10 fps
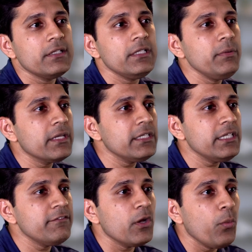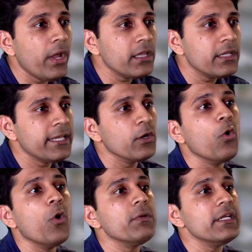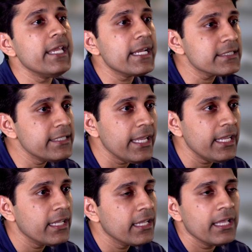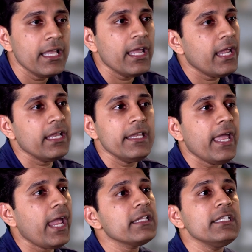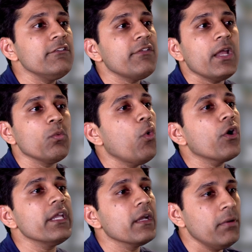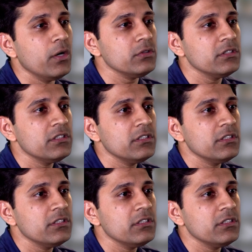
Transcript: Typically, if they're well, they go home the next day and they're active and walking about.